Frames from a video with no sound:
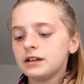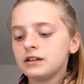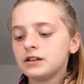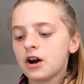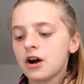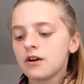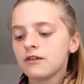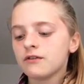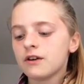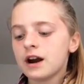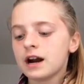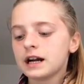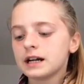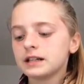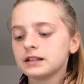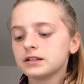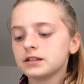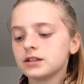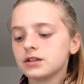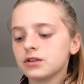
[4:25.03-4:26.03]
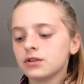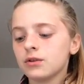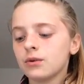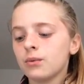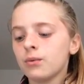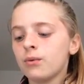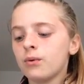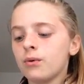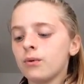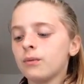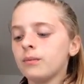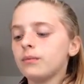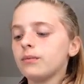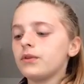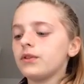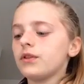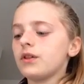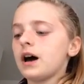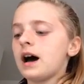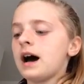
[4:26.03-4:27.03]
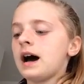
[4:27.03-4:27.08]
direct the warmth